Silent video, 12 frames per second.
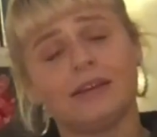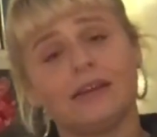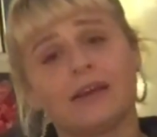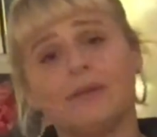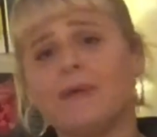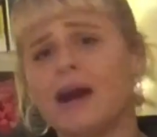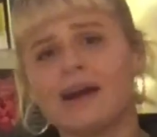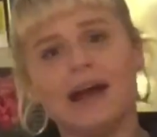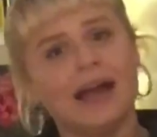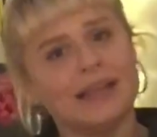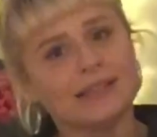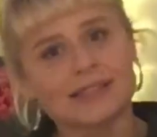Come on,
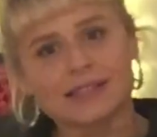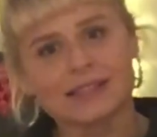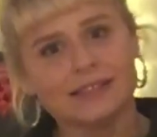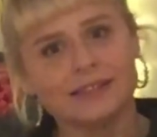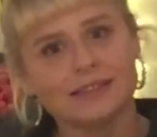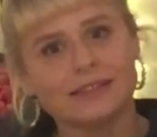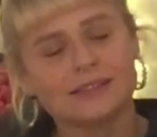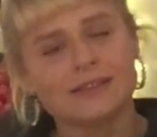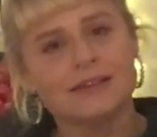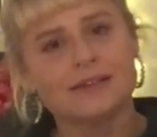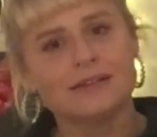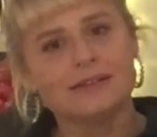guys.
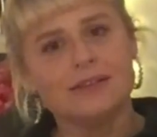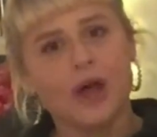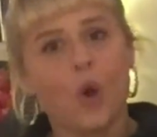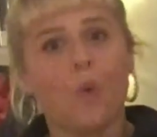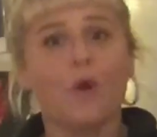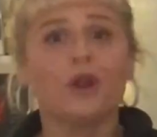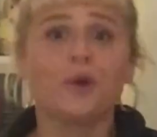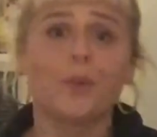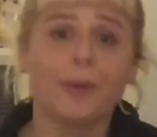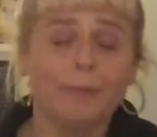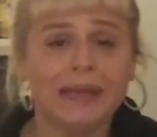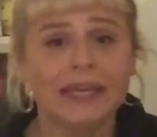Work
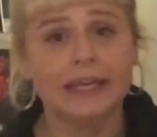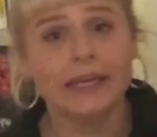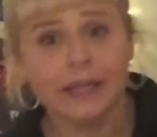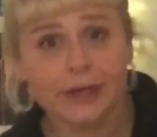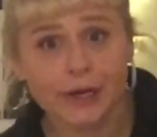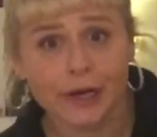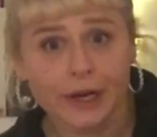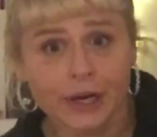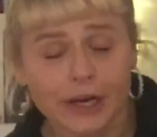with me here.